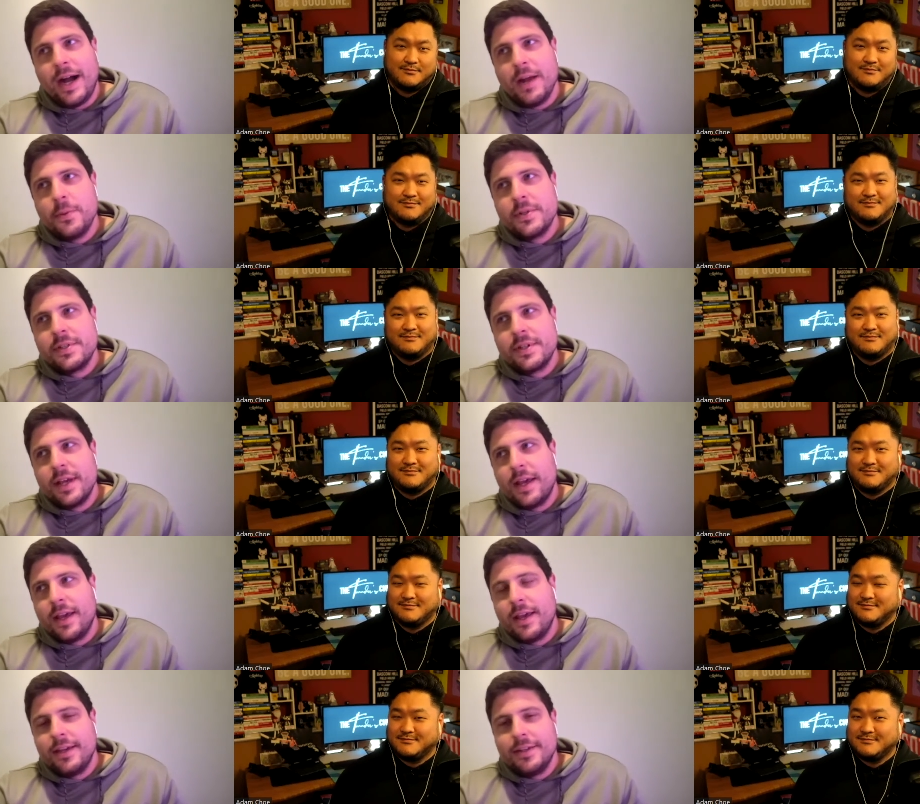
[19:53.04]
Speaker 1: I would
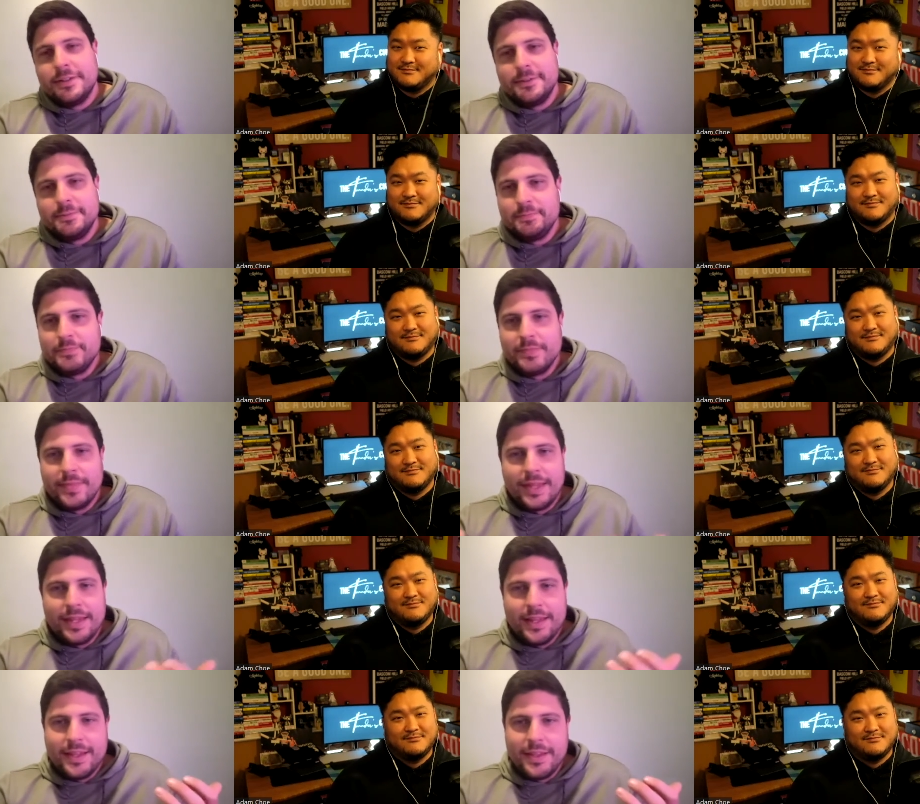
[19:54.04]
say
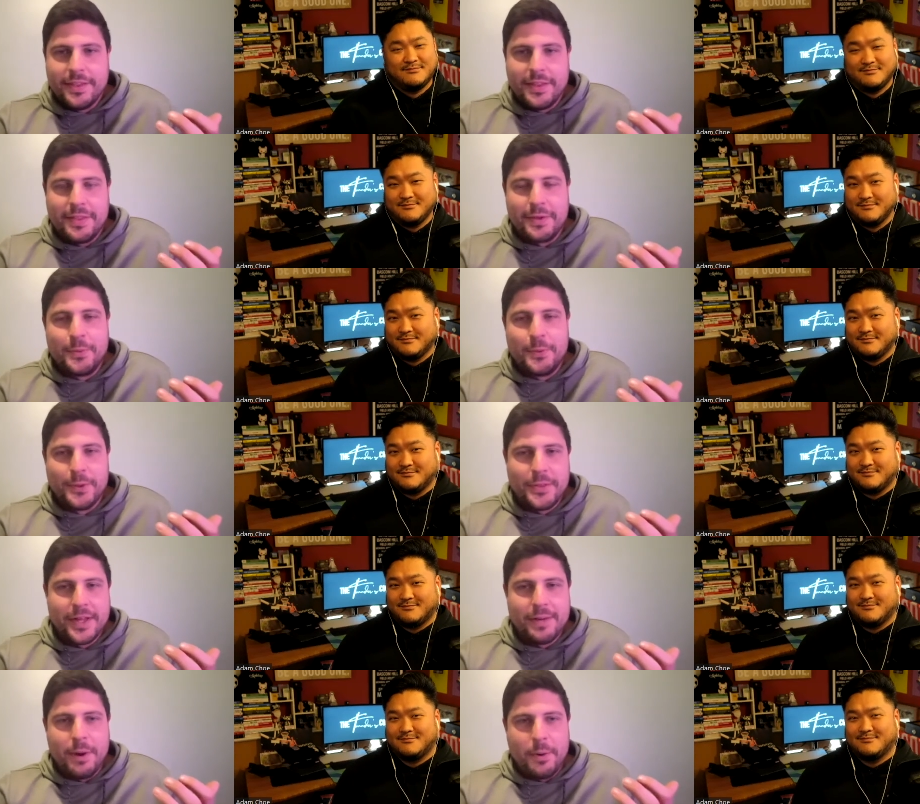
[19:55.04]
th the cool
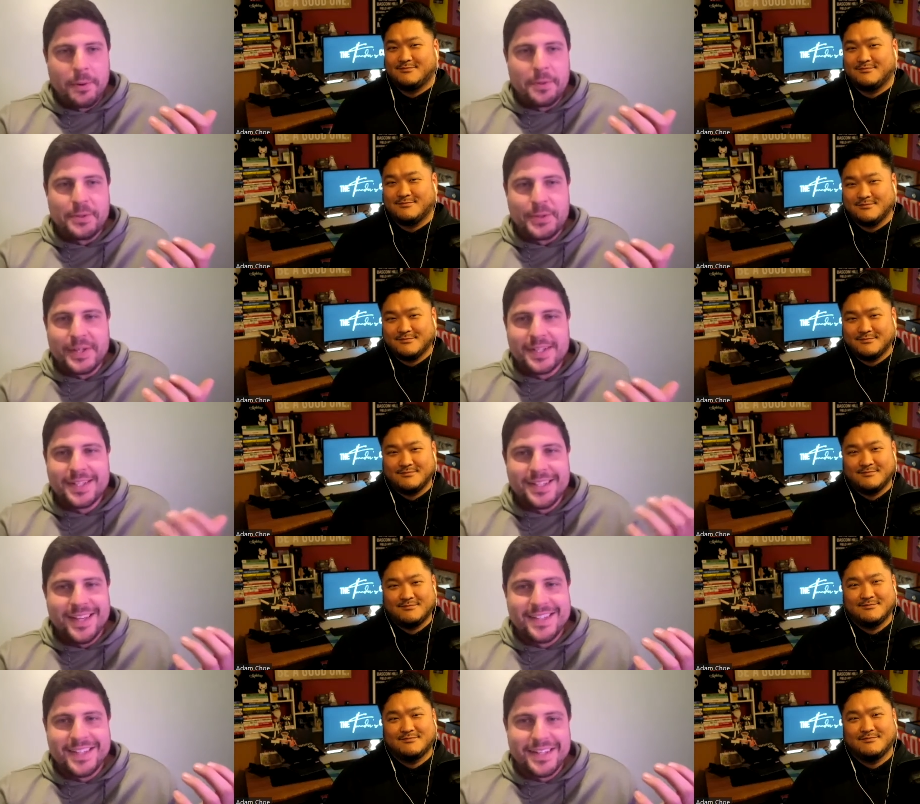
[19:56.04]
thing about what we're doing is it's,
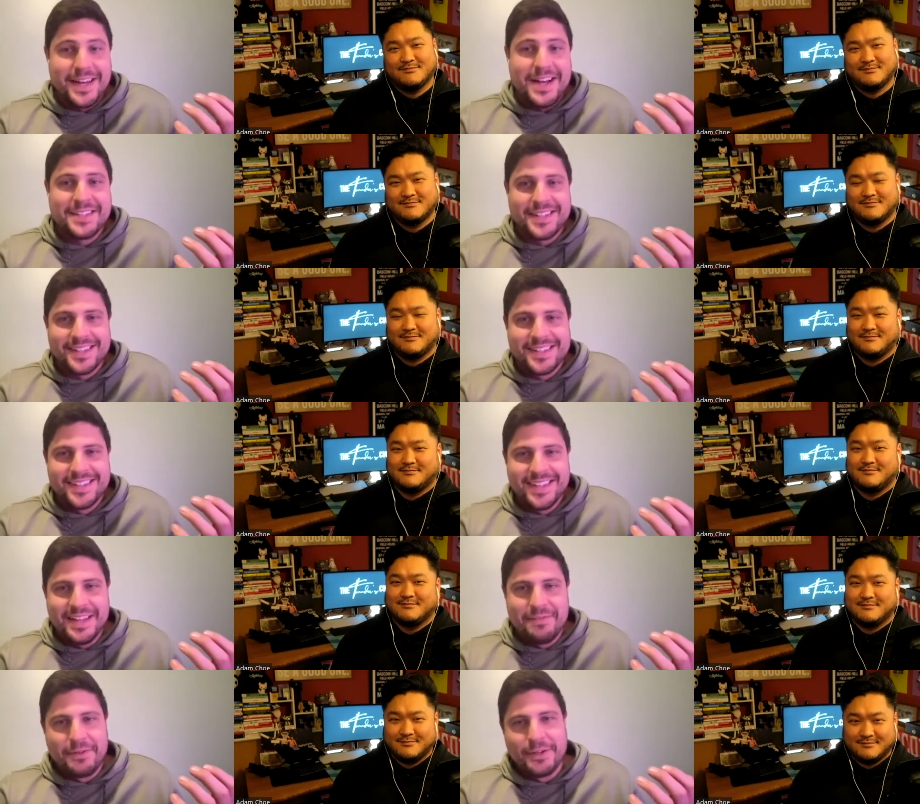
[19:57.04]
it's agnostic.
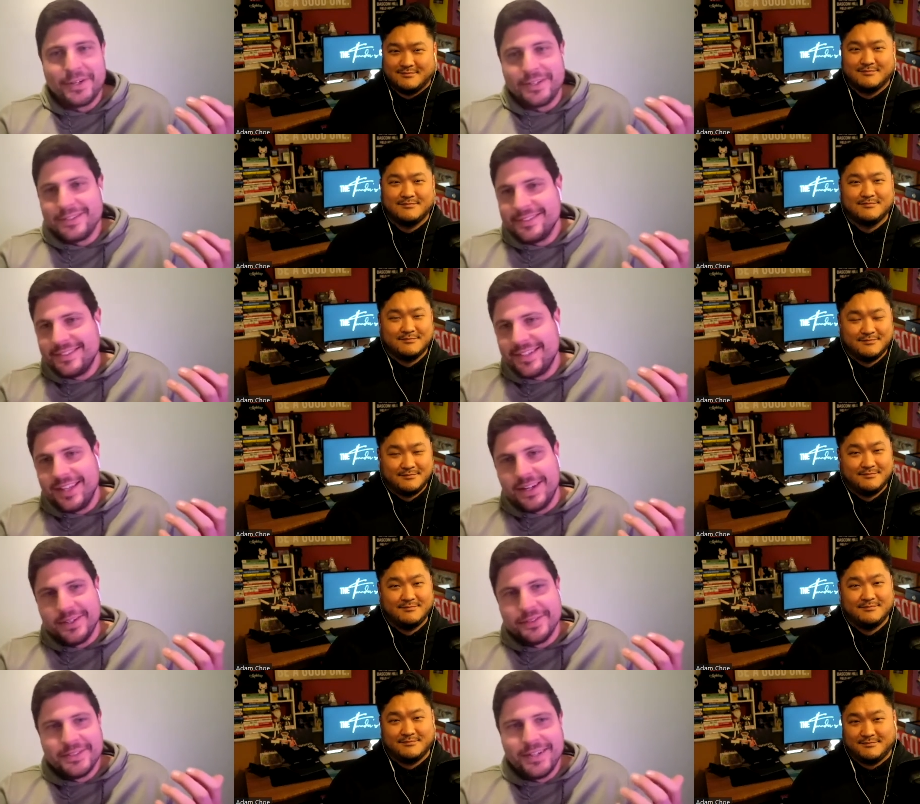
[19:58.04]
If you're, you
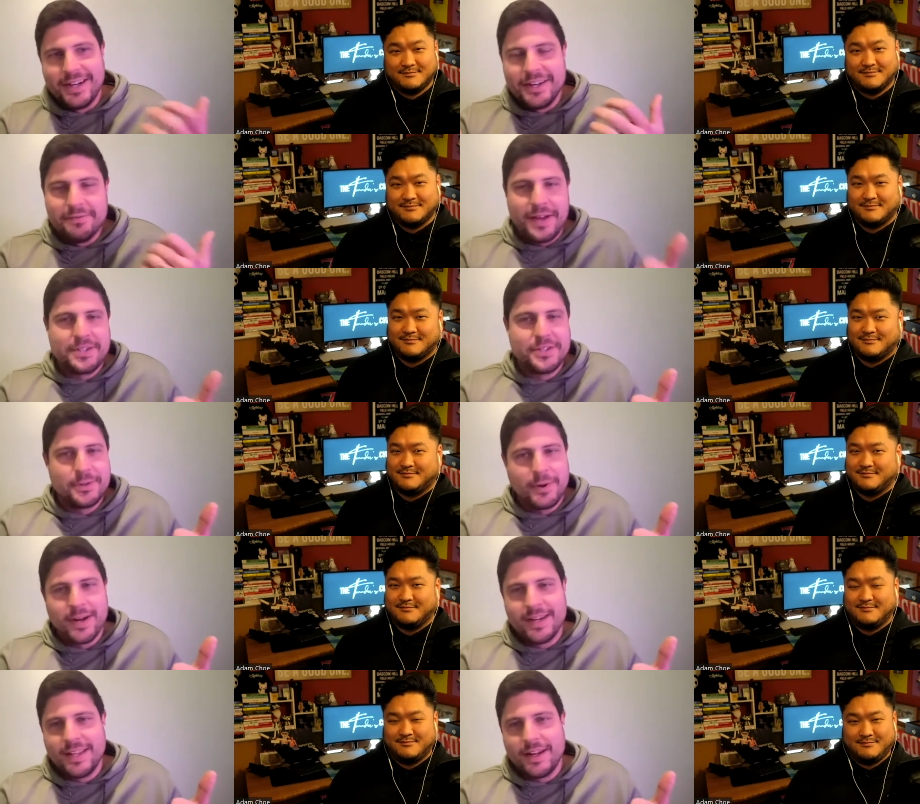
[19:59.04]
know, an investor
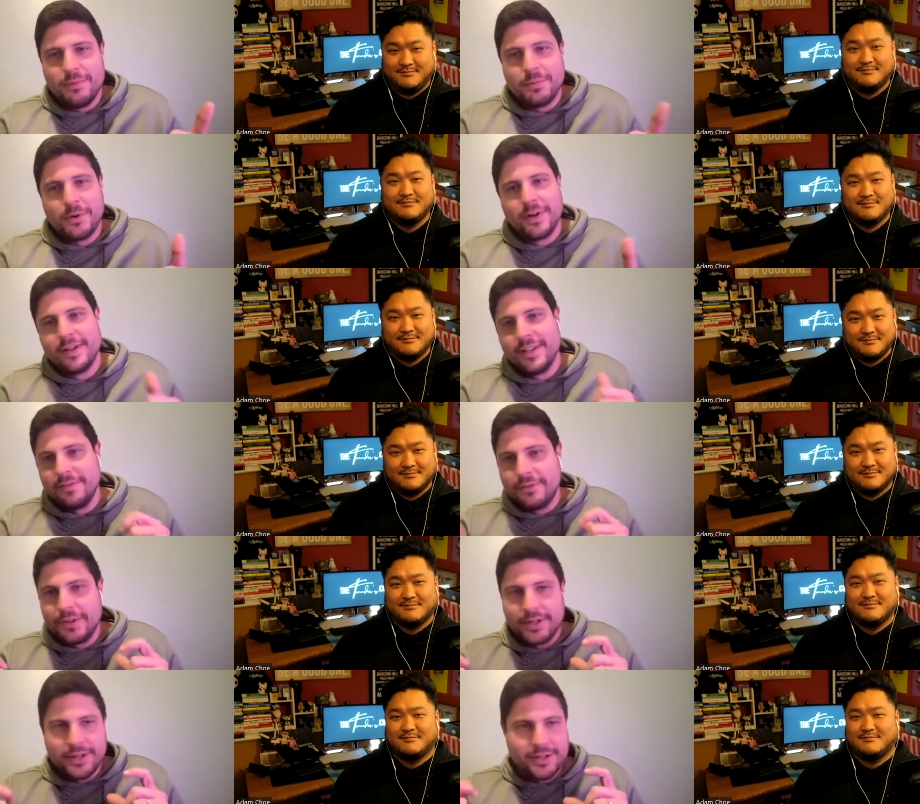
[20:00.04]
wanting to get on board, if
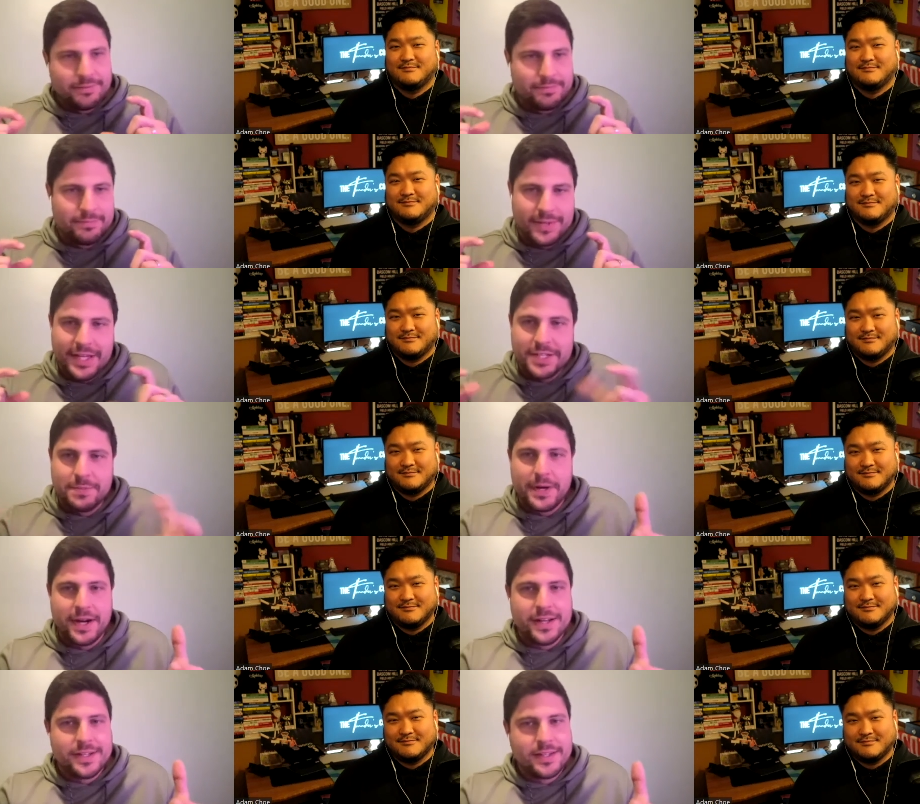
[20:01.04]
you're
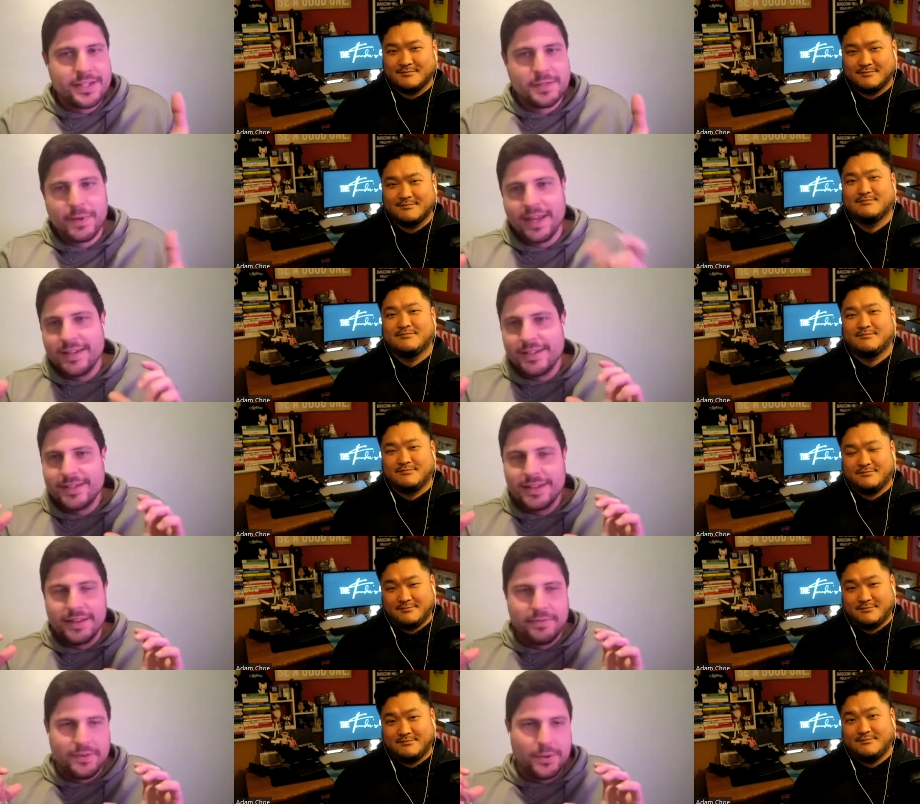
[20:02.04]
experienced in the space,
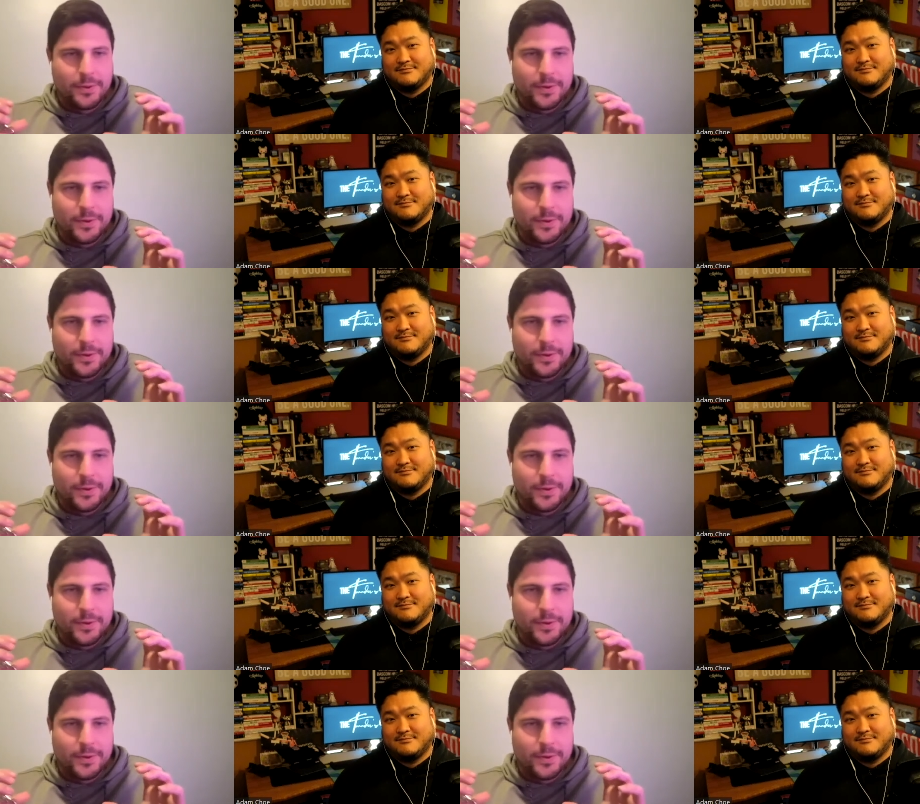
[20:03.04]
if